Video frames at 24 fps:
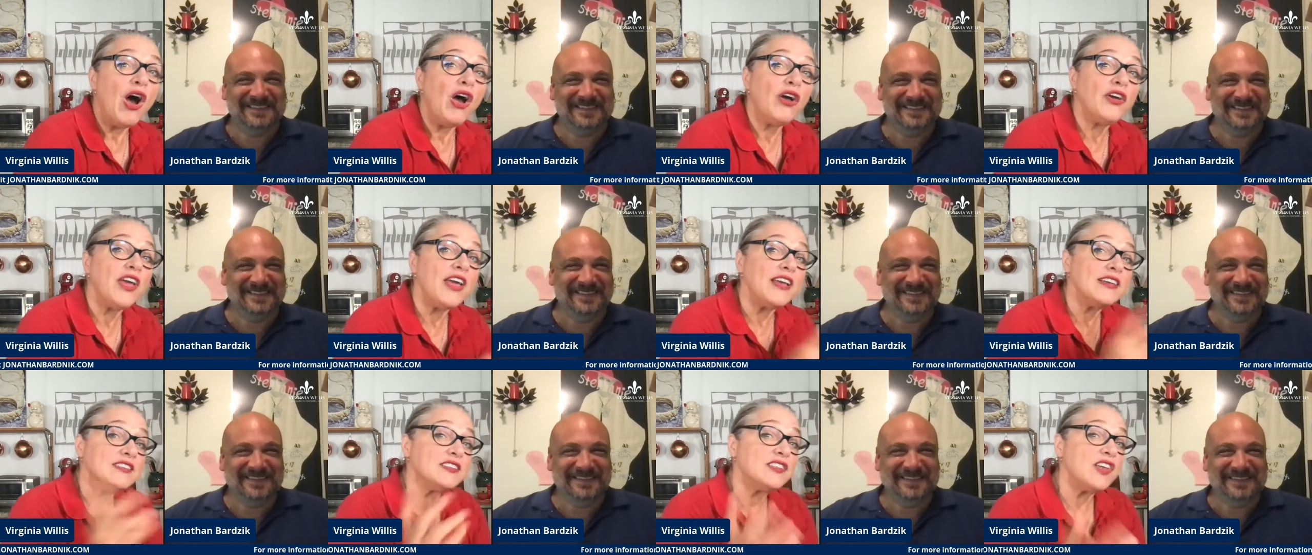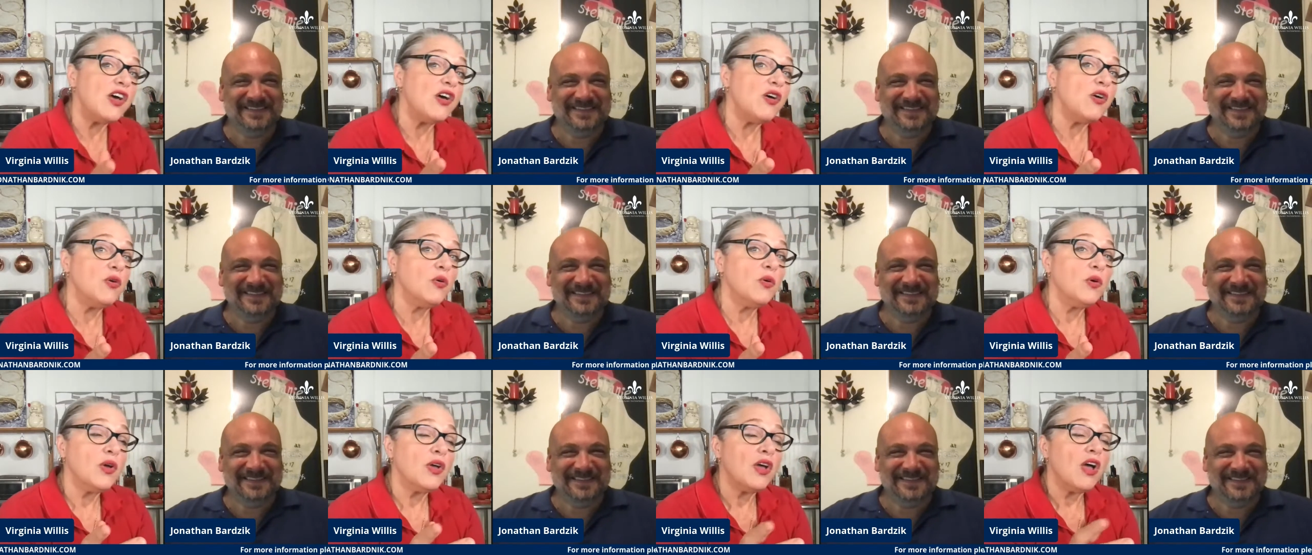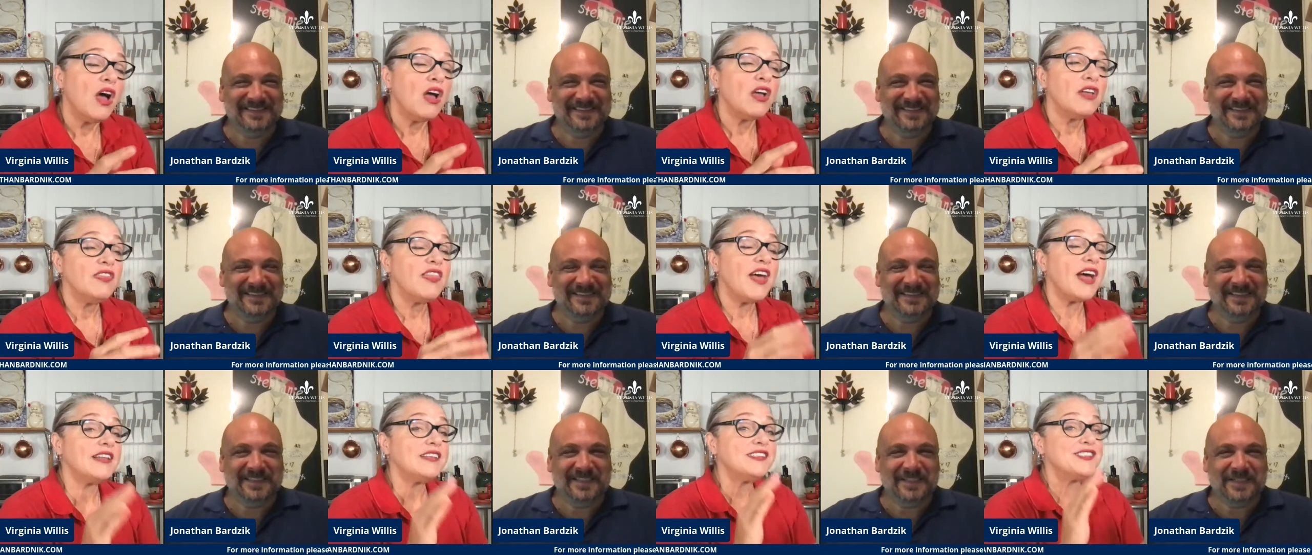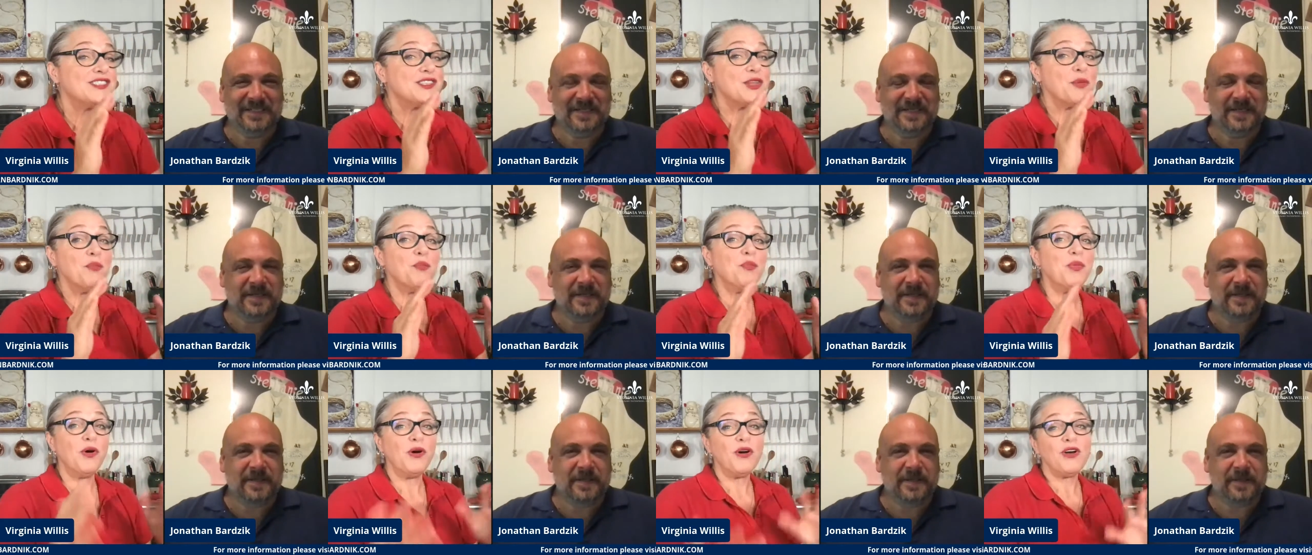Speaker 1: Okay, so that's the
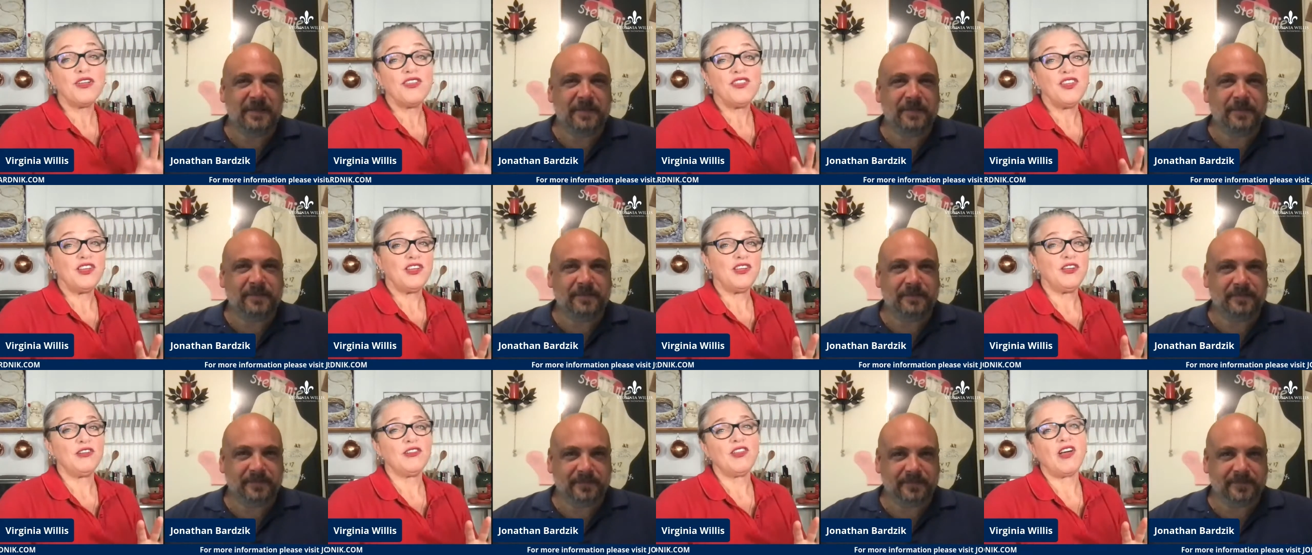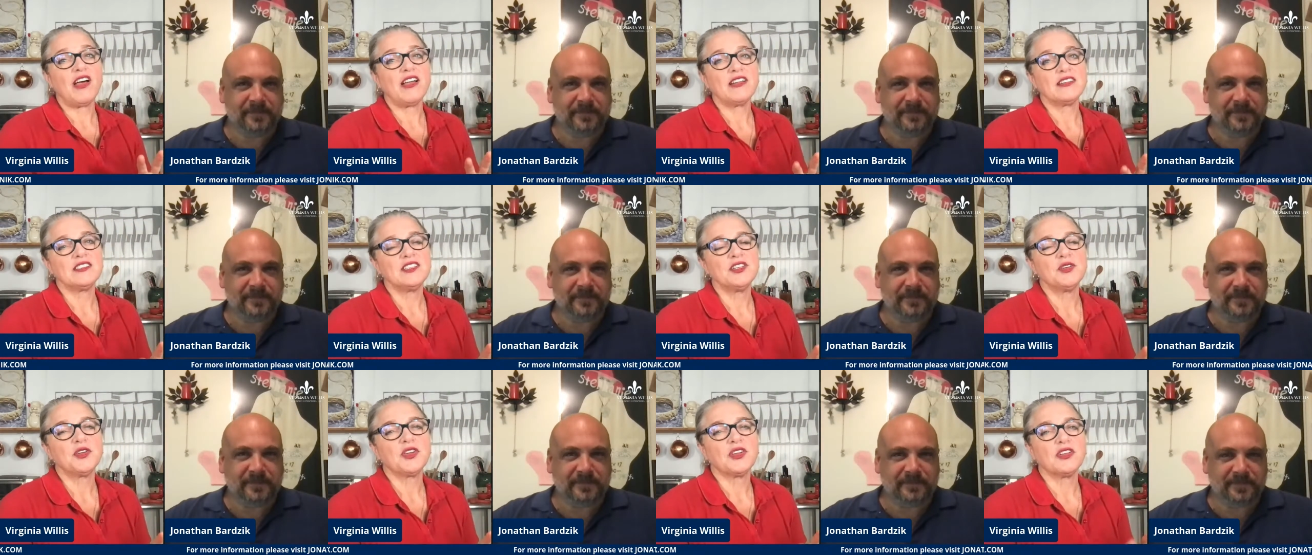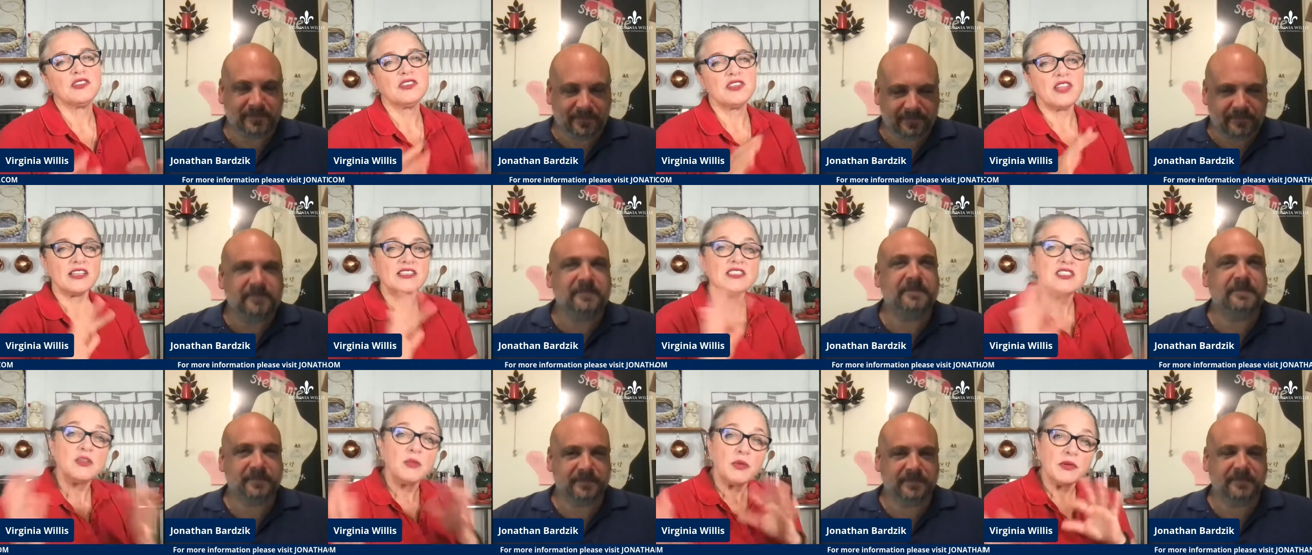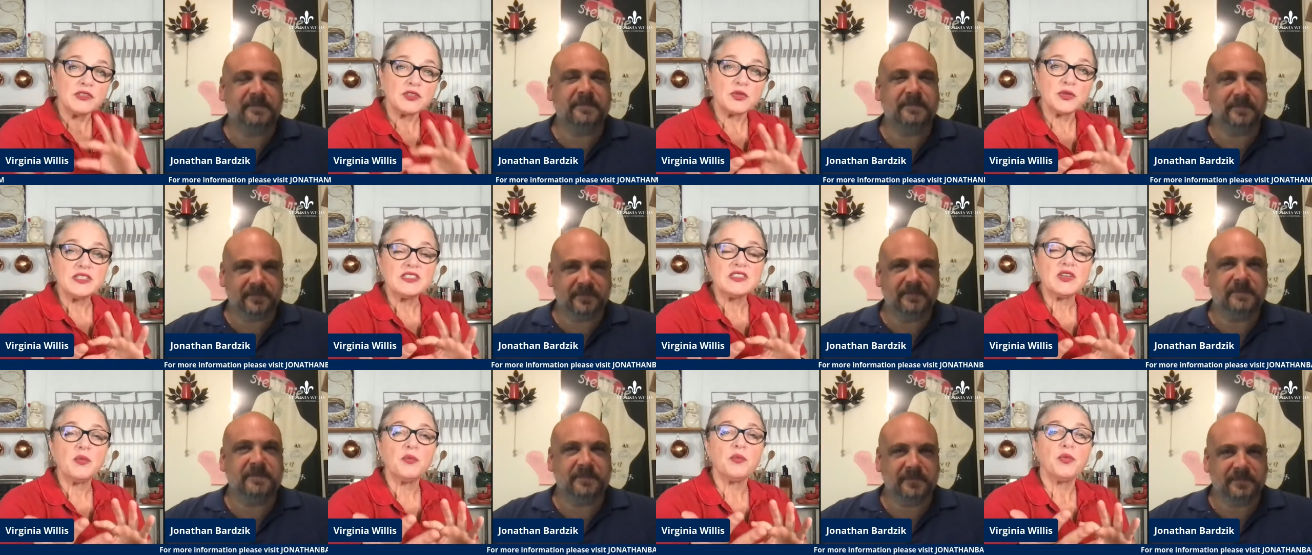book that you like to that's the most
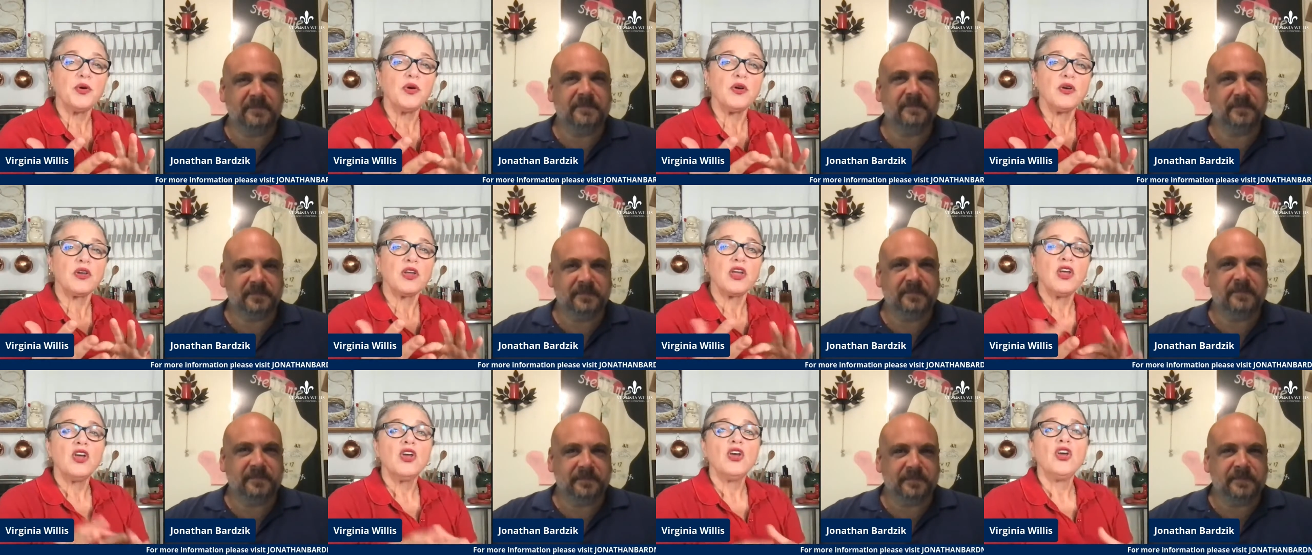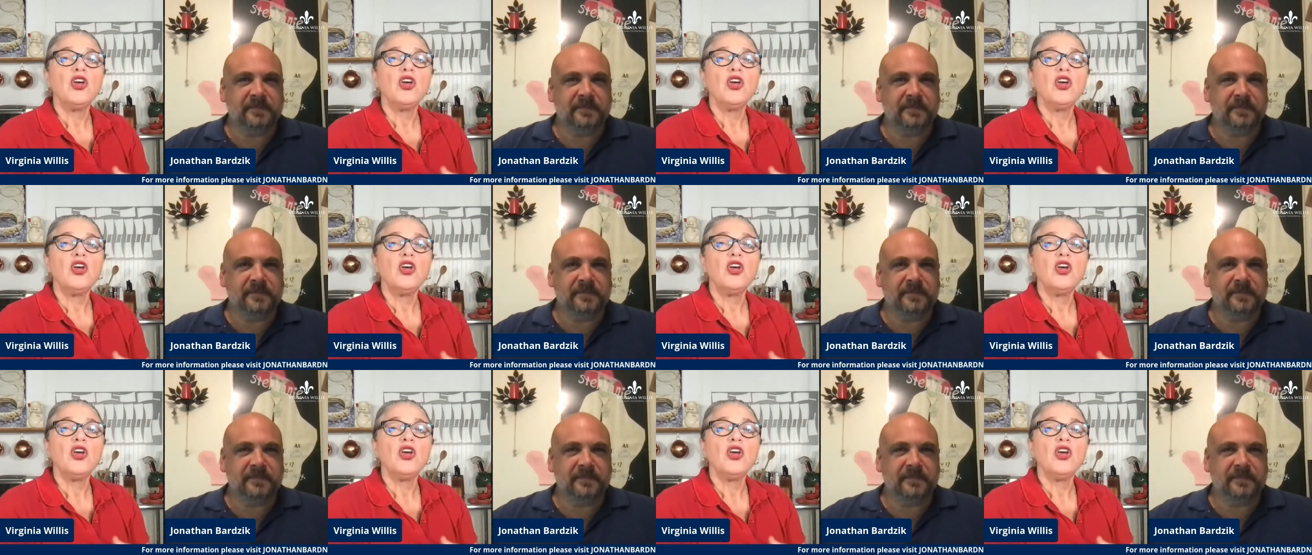recent book